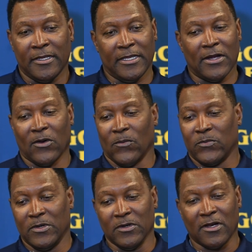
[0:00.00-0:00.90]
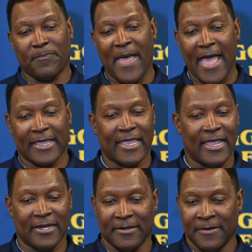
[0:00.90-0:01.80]
you know, you look back
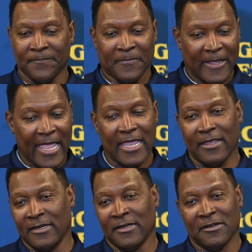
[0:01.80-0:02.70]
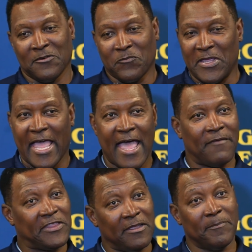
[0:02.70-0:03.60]
at, hey, we
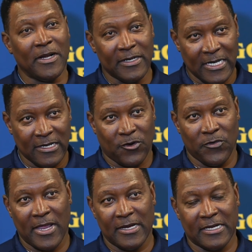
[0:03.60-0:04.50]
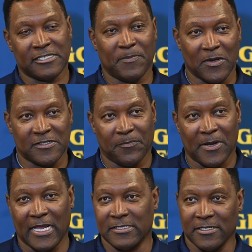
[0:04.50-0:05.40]
have the ability to create explosive
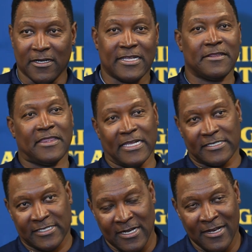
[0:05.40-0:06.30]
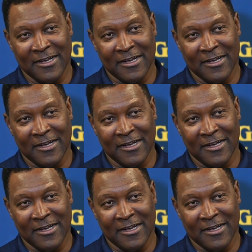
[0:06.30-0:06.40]
plays. Look at this.